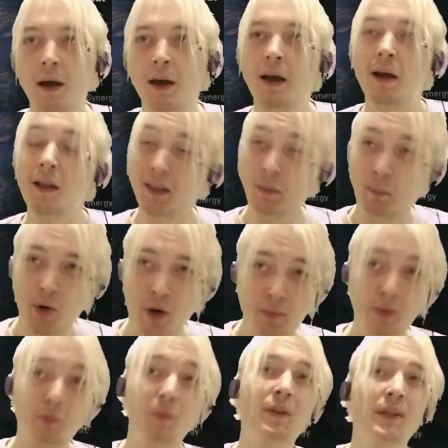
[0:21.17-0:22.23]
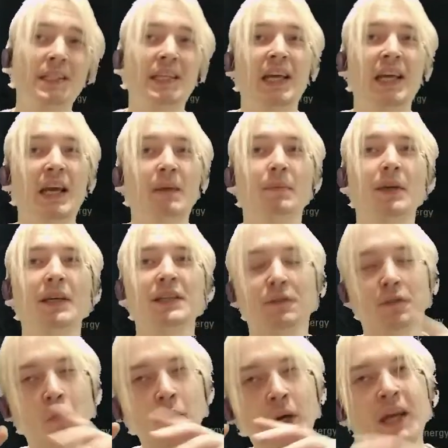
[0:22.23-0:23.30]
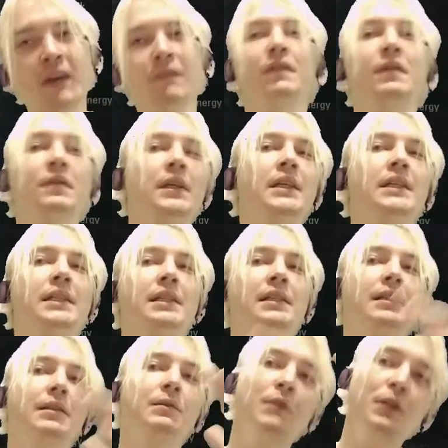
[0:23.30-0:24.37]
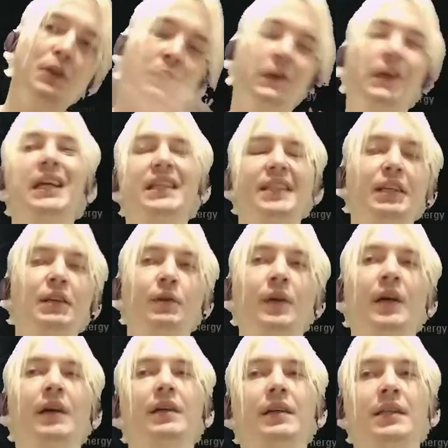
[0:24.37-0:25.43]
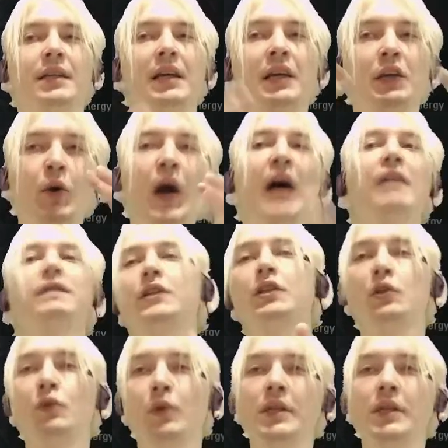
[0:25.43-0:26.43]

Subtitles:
The problem with this game is, for whatever reason, when you create a new character, you have to do it